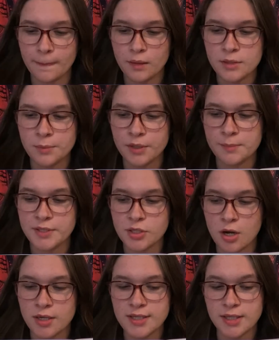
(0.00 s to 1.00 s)
So we're gonna be
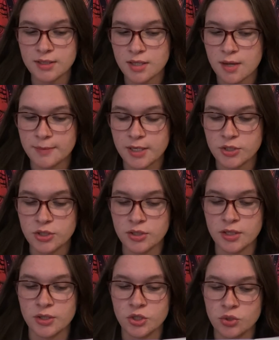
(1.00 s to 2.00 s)
taught a dance combination
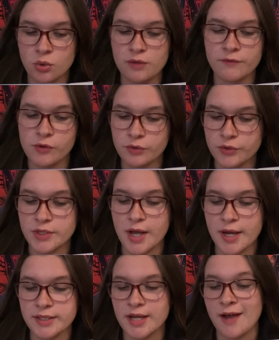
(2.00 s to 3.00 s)
and a short vocal
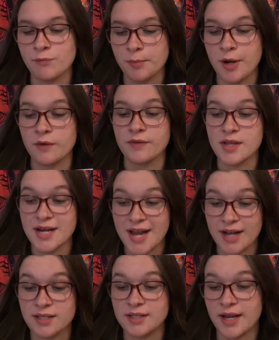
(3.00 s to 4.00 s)
side to have prepared for the
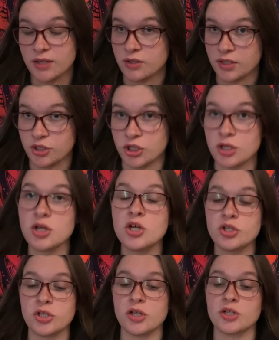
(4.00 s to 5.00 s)
next day's audition.
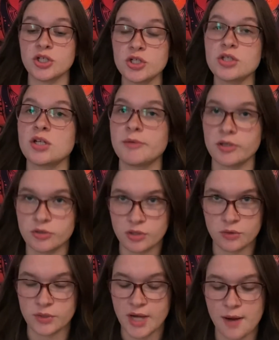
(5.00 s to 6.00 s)
So the audition's gonna be on
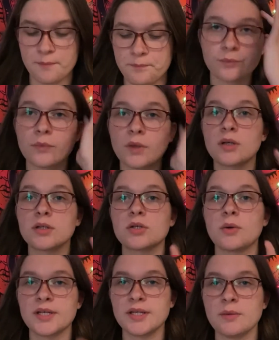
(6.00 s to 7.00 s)
Tuesday. So
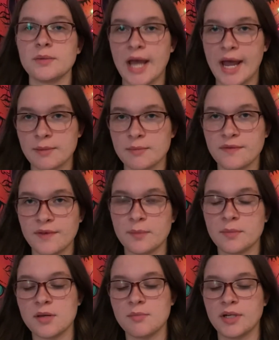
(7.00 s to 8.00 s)
I said it was Addams
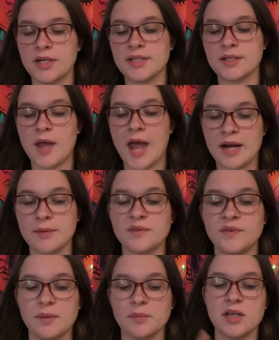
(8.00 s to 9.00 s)
Family, but it's Addams
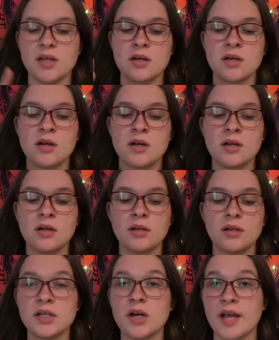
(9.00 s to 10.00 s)
Family
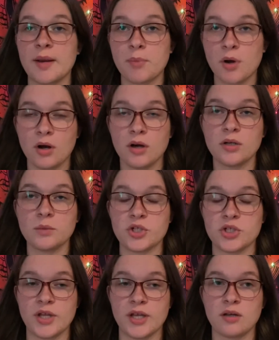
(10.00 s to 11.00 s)
Young at Part, which
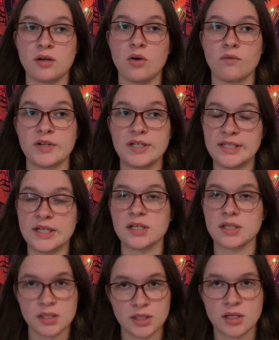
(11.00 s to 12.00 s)
is like a
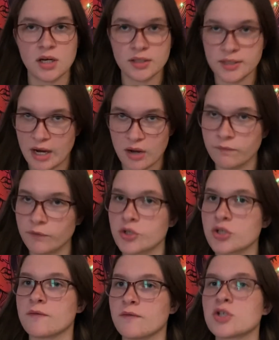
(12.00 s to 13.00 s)
ridiculously cut down
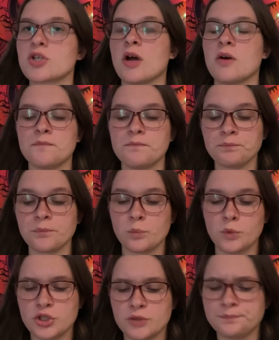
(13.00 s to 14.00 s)
version of the show,
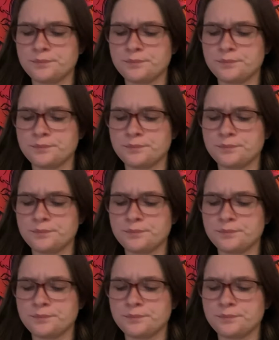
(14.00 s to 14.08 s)
which